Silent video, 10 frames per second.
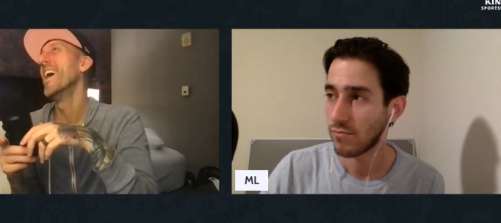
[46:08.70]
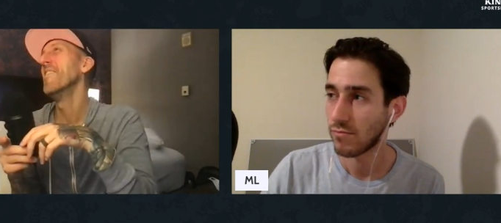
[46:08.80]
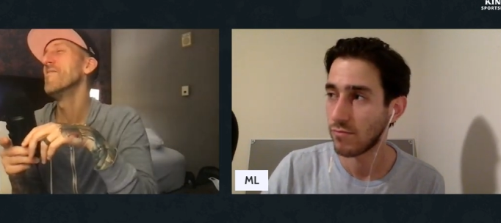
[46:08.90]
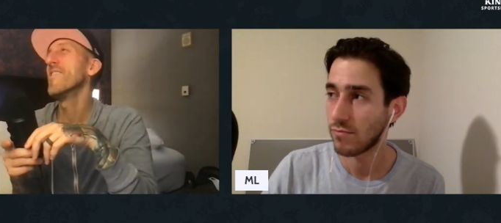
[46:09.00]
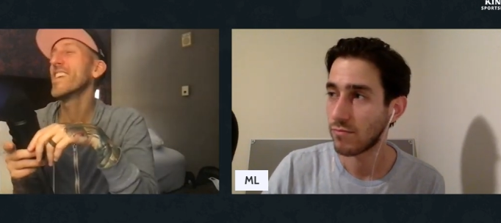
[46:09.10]

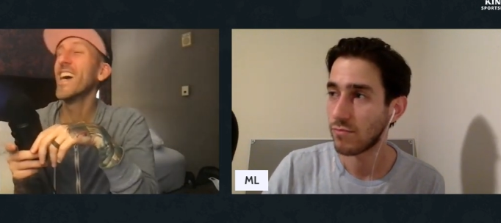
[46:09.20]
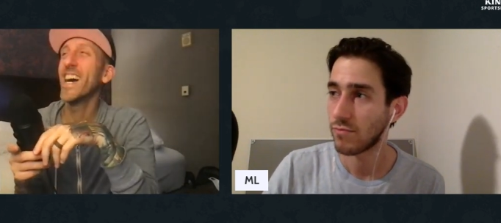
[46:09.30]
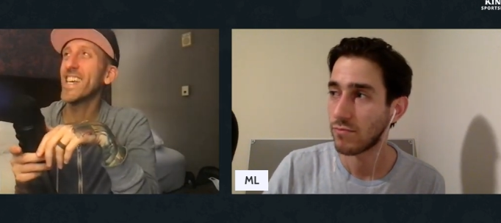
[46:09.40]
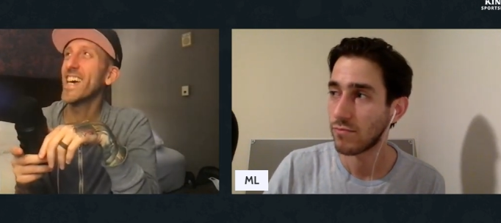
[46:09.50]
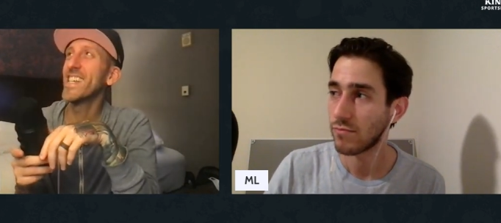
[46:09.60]
Speaker 1: um, yeah,
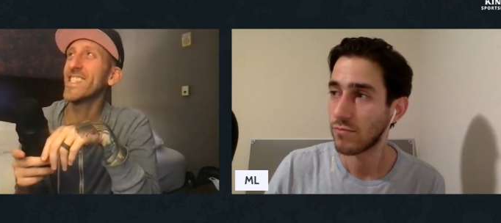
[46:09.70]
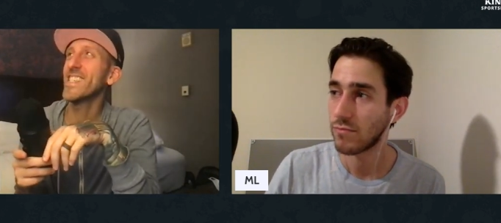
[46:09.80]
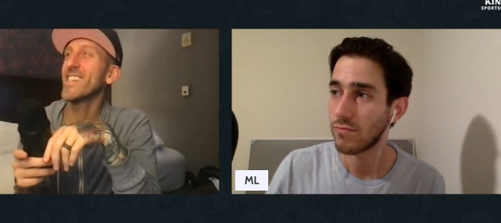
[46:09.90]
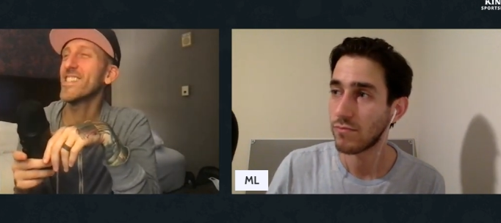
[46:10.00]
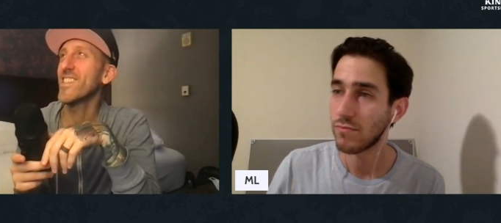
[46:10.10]
I guess
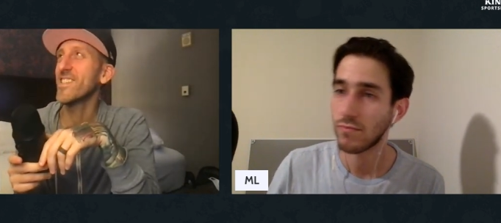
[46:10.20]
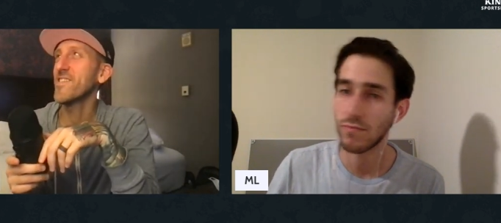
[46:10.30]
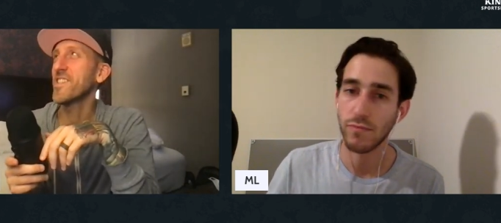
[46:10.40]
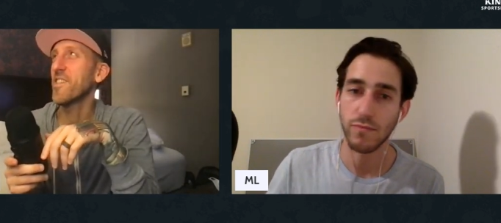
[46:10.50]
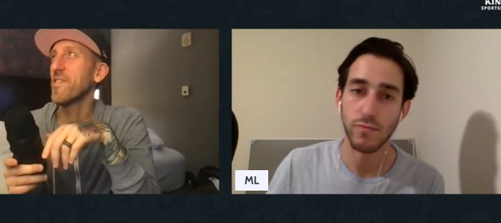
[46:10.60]
you could talk to
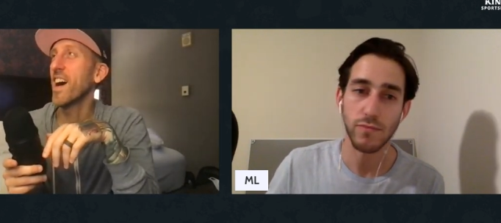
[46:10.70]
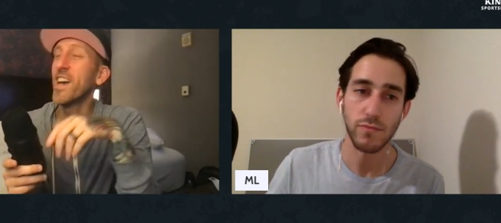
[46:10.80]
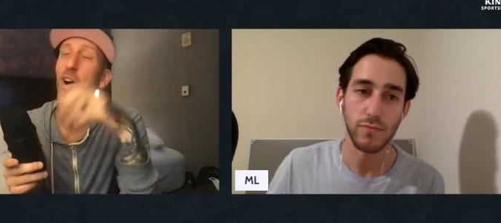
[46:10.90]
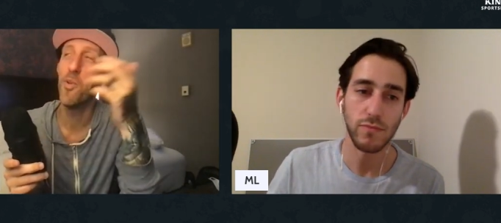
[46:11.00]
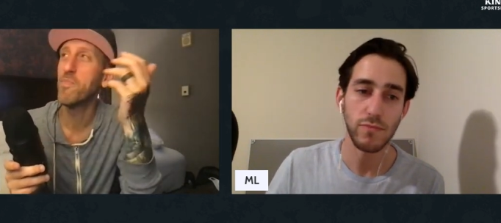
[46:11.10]
yourself. I
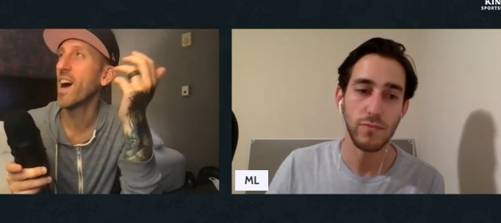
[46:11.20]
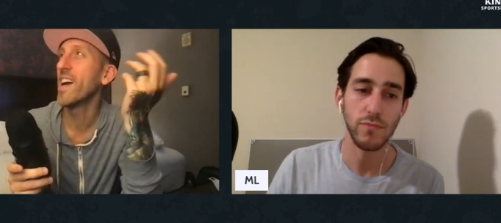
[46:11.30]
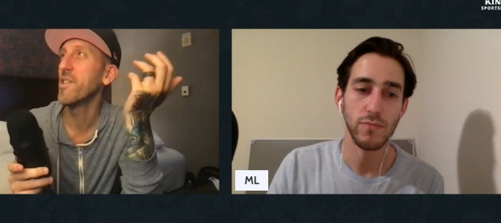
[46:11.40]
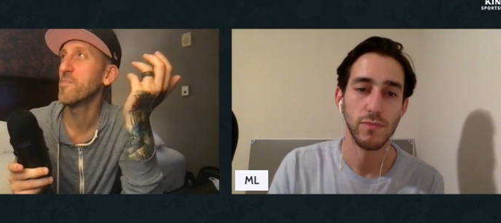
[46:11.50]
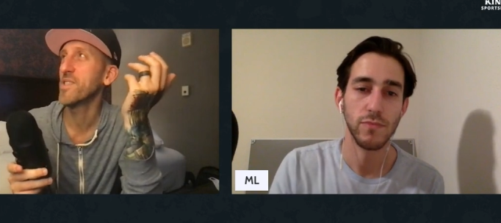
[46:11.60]
hope, I
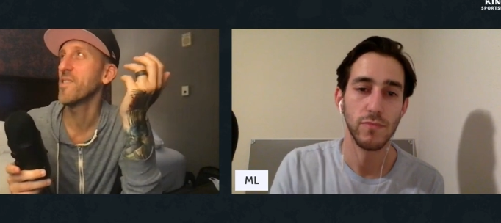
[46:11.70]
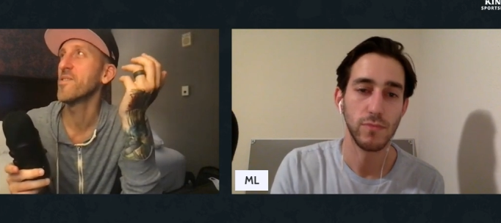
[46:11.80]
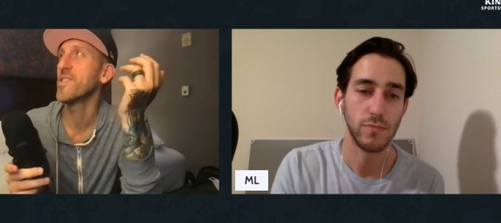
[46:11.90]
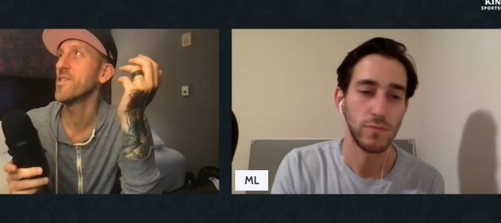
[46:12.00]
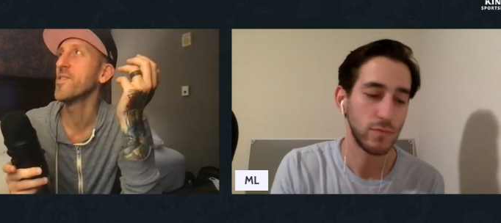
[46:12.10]
hope so
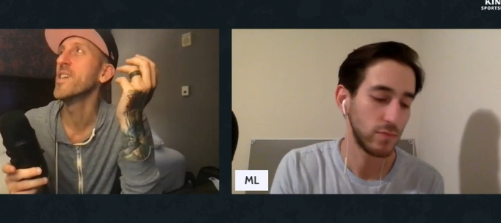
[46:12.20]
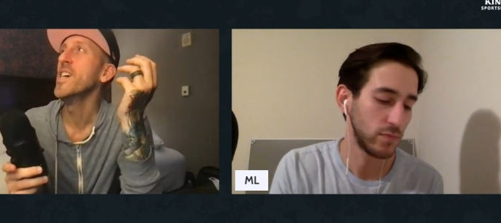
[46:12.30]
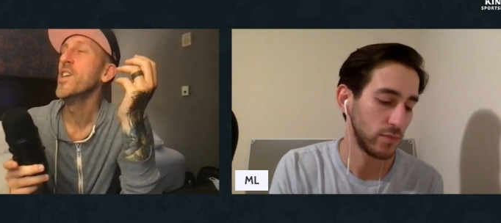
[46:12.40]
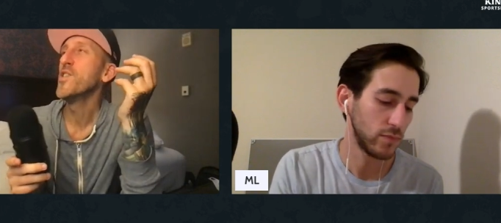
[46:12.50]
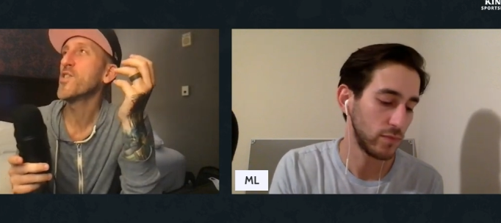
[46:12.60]
too.
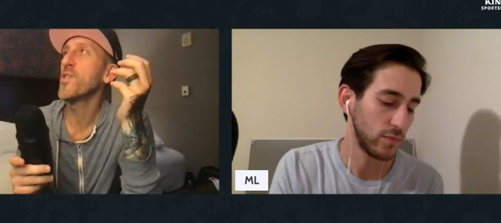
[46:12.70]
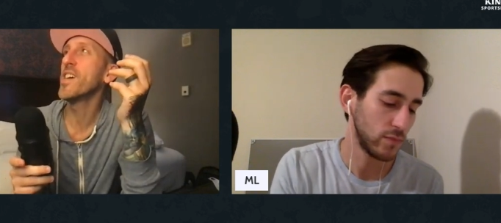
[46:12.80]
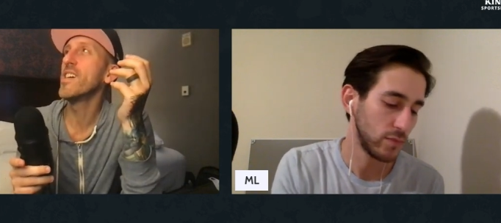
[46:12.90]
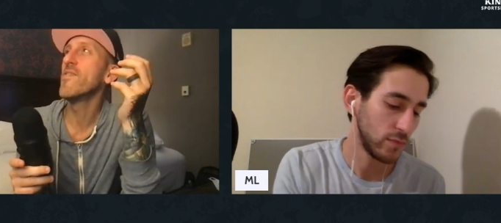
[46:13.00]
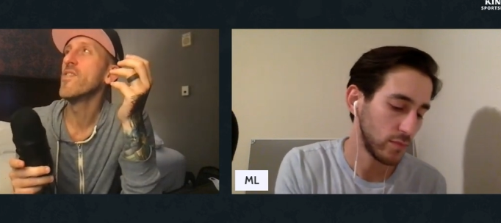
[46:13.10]
So
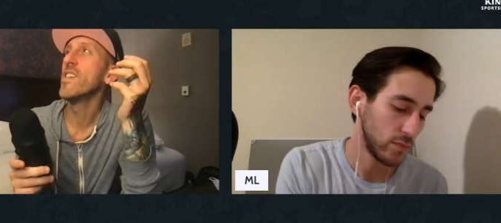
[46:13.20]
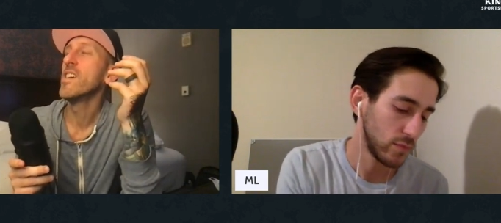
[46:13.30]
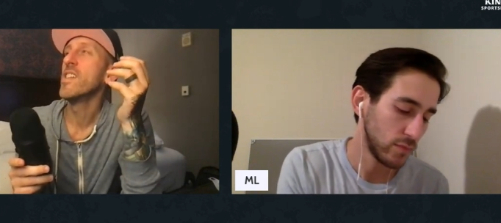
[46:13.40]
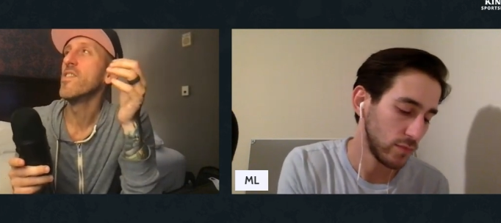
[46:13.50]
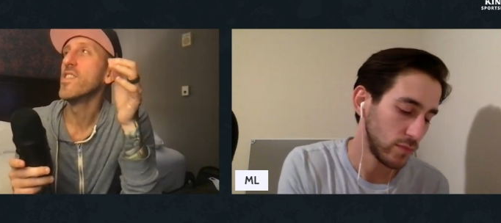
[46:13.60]
that
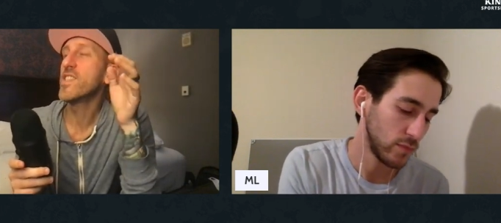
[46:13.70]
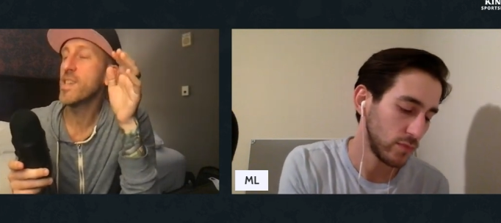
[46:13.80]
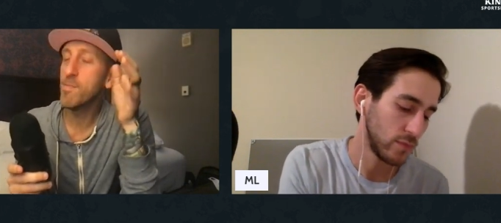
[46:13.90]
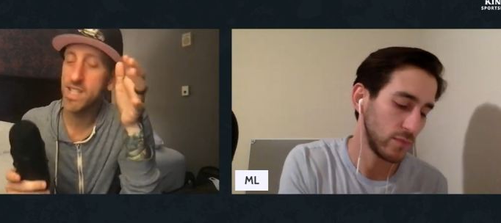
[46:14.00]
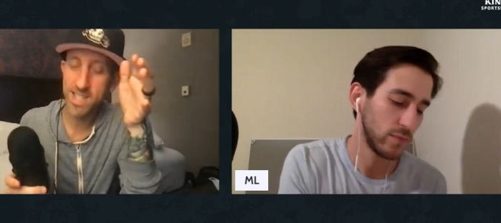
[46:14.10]
the
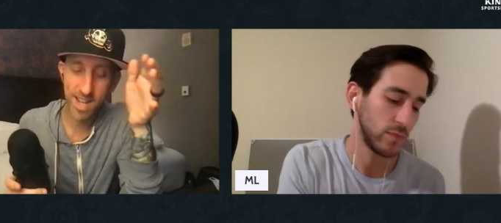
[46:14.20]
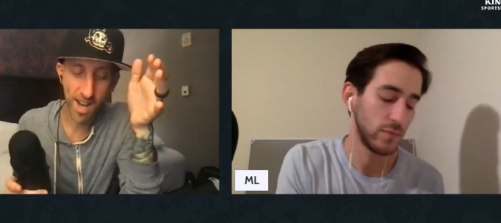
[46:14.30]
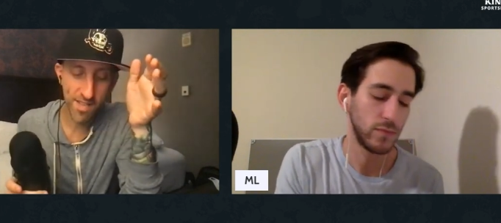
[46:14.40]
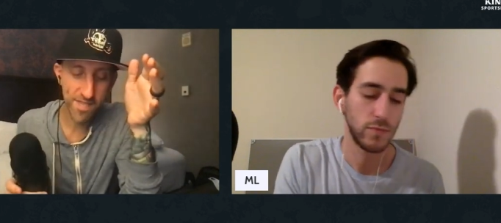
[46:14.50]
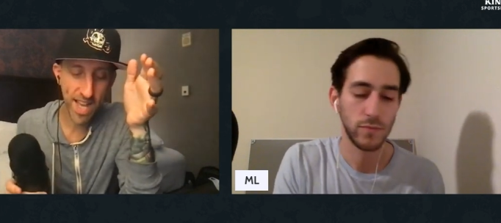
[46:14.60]
Simmons
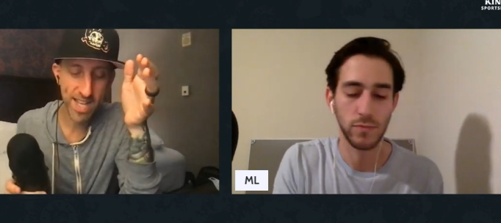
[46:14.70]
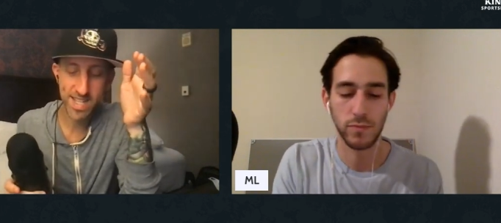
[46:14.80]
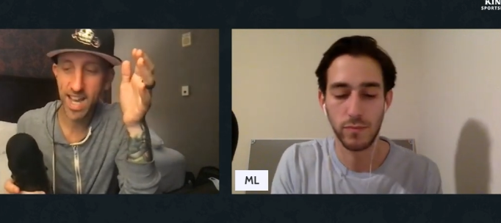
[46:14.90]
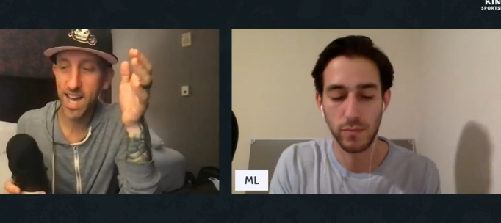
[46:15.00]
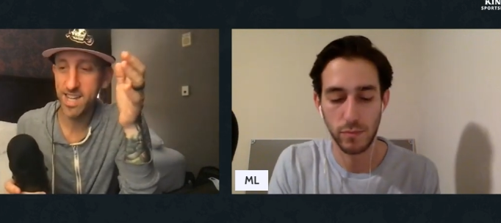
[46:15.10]
stuff has
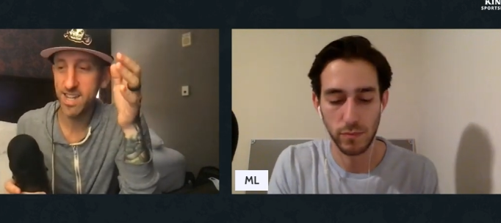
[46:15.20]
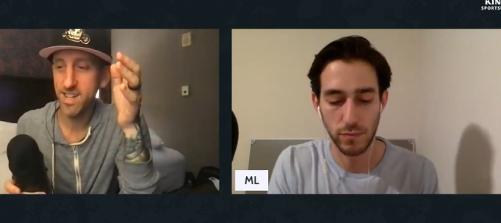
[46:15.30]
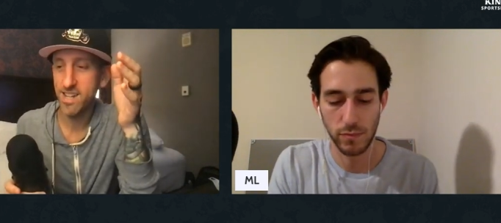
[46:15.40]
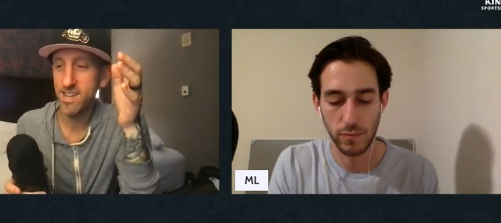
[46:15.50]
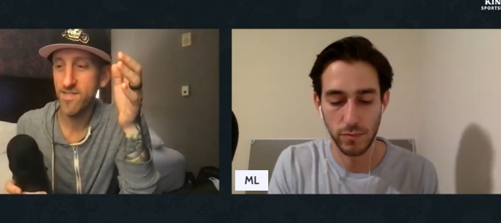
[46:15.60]

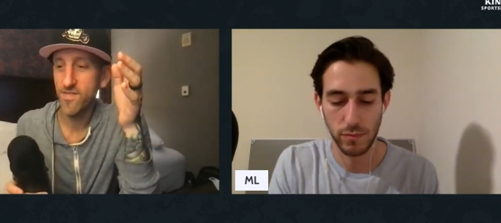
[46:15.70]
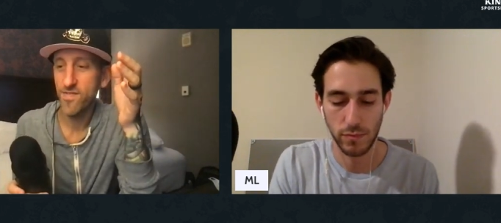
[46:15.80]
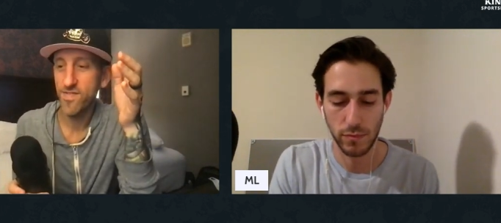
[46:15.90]
gotten